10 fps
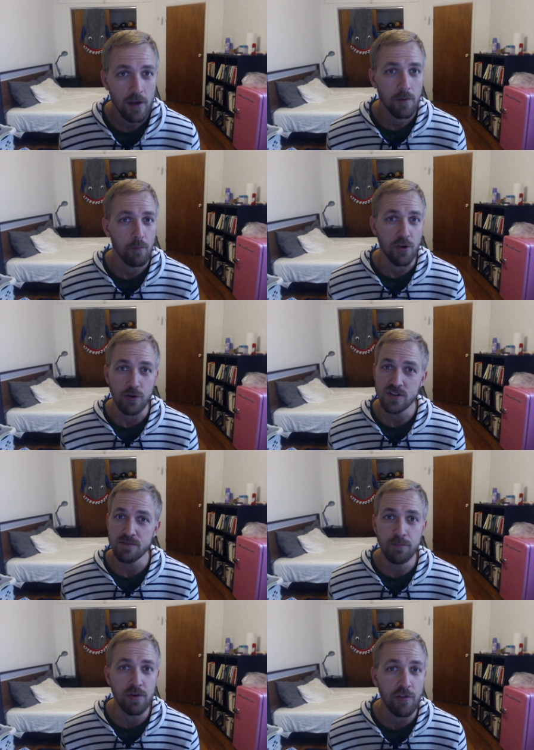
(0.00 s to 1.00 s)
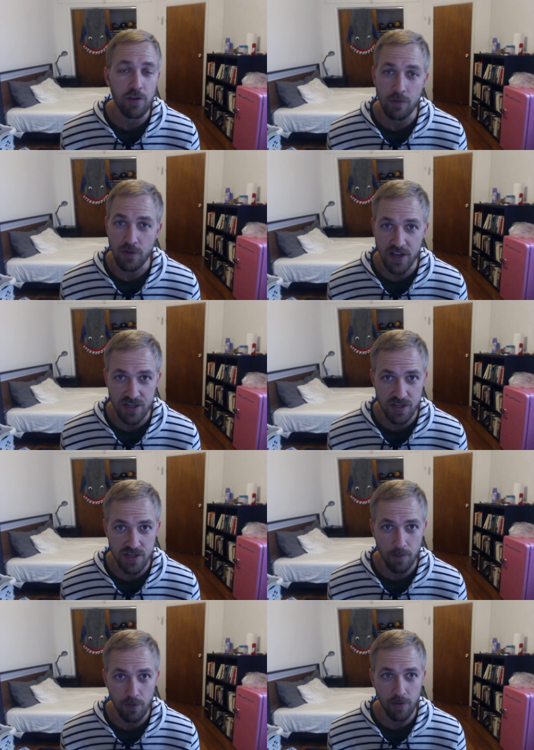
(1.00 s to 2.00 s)
but you're just building a
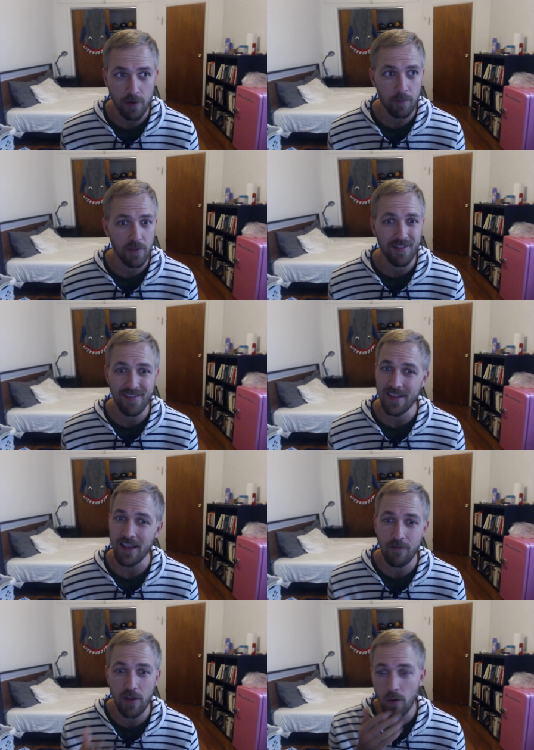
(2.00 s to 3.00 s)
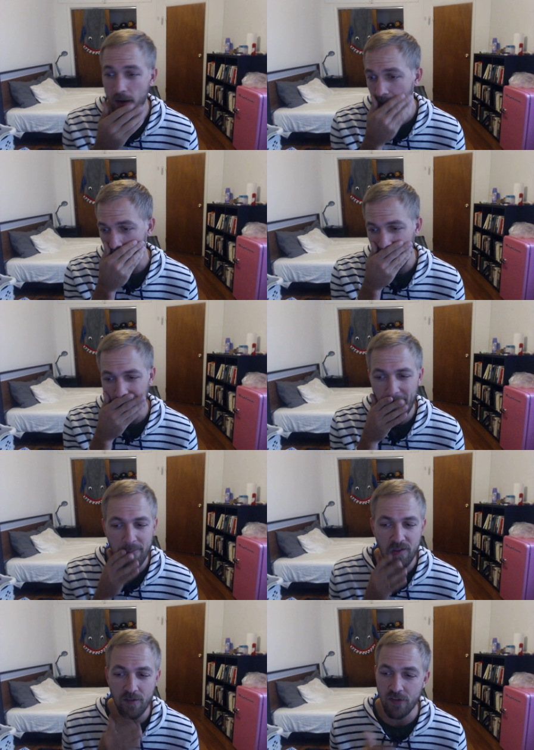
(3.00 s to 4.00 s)
relationship with them and seeing if they want to hang
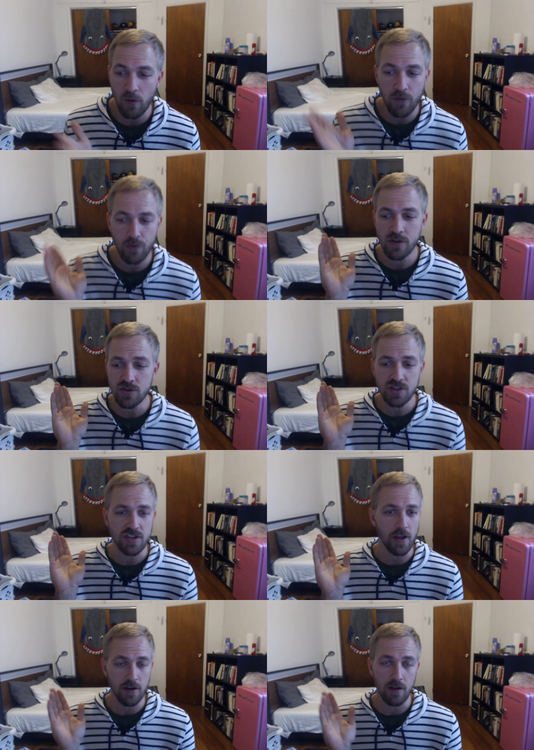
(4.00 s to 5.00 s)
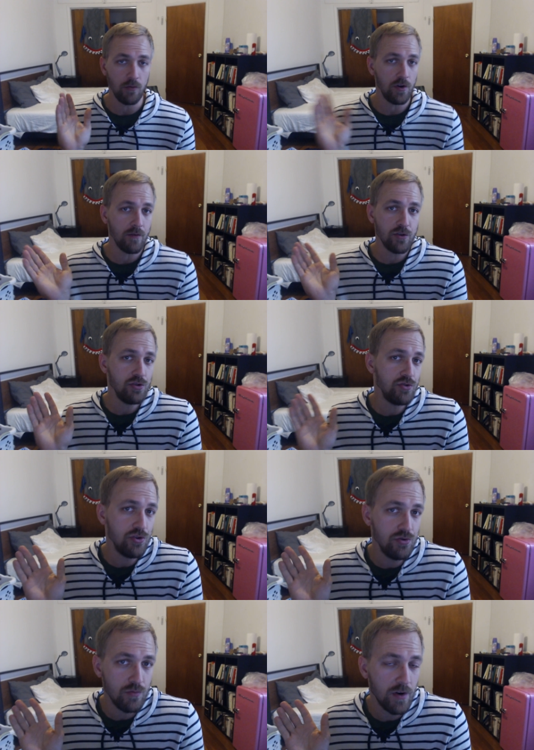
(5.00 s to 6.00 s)
out and seeing what they're interested in. And whatever
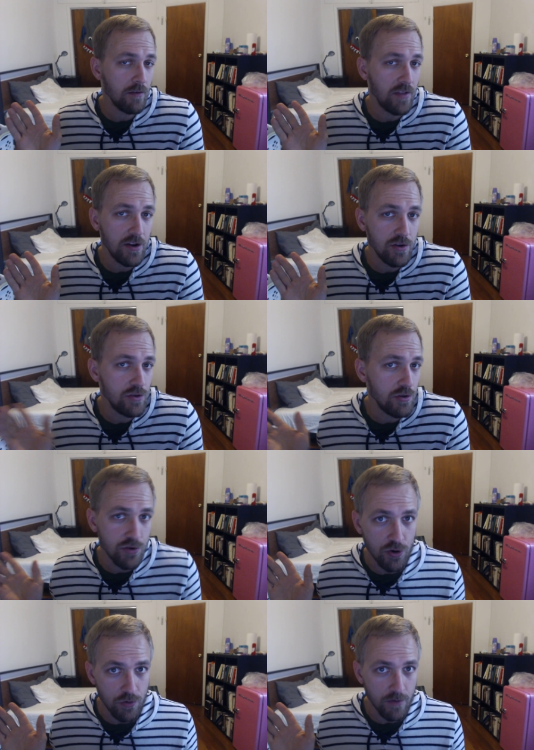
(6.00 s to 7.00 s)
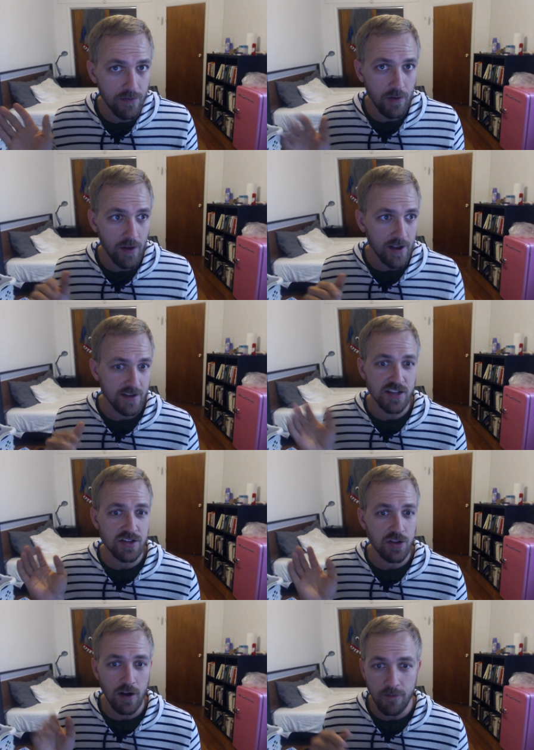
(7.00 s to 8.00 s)
they do, you do. If they like
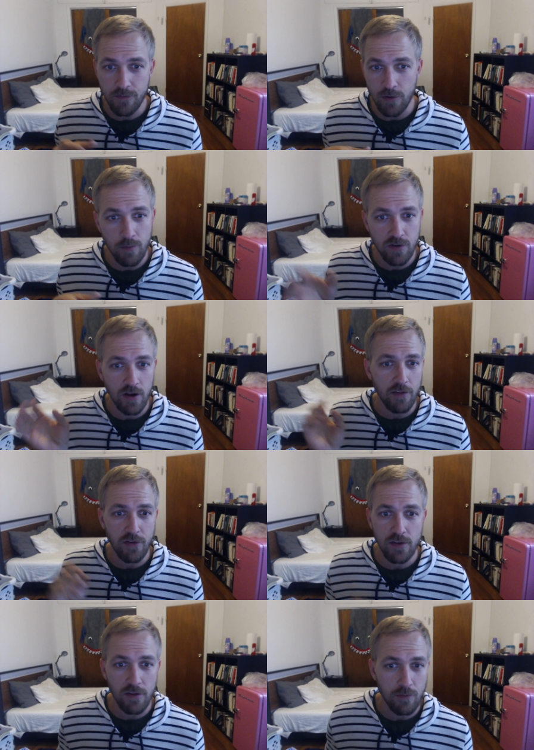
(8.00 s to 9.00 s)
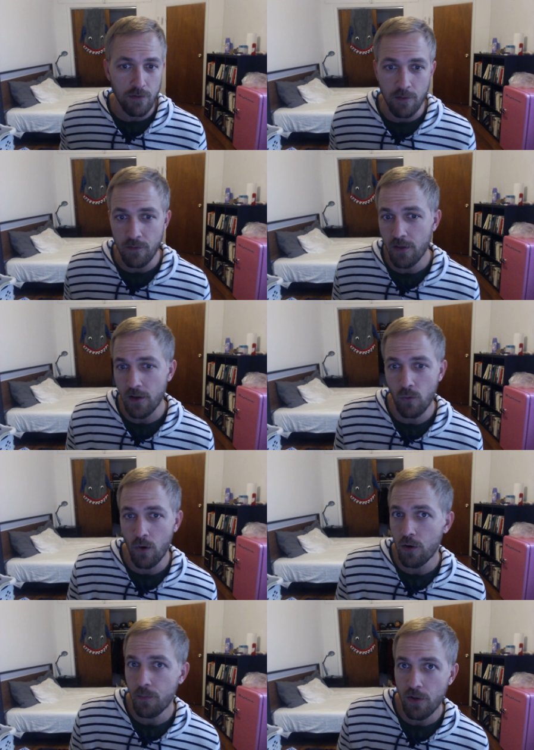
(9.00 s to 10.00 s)
disc golf, go toss a disc with them. If they like
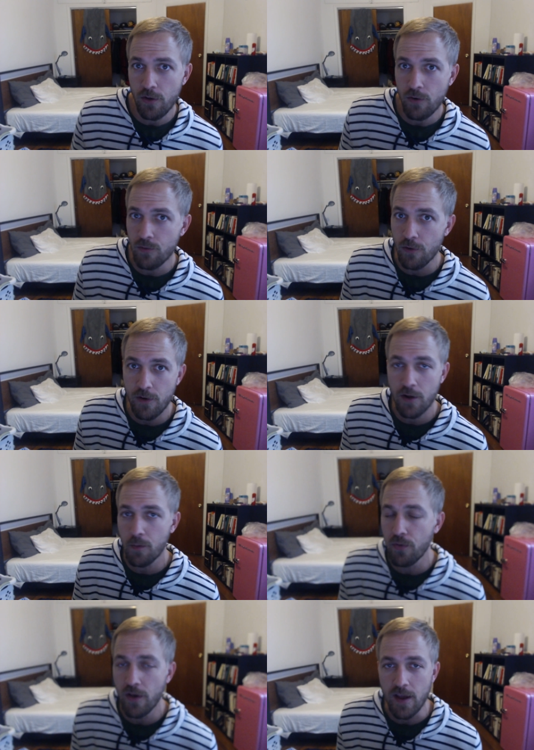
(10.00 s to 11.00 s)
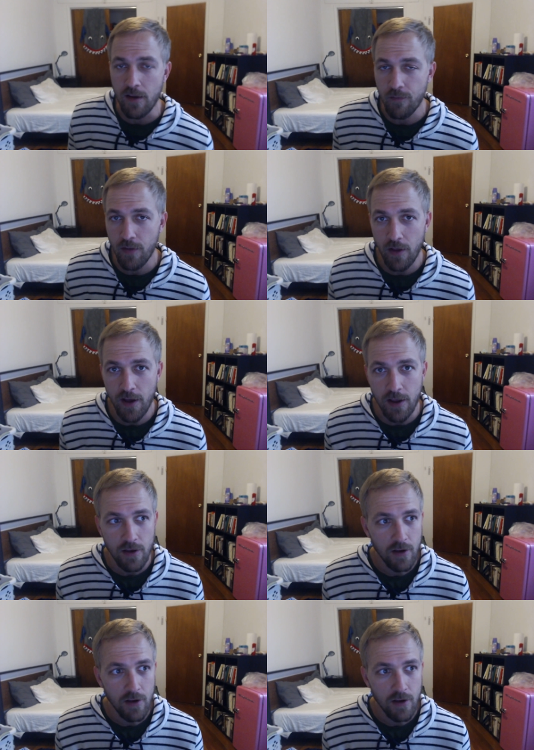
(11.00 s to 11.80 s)
water polo, learn how to play. If they like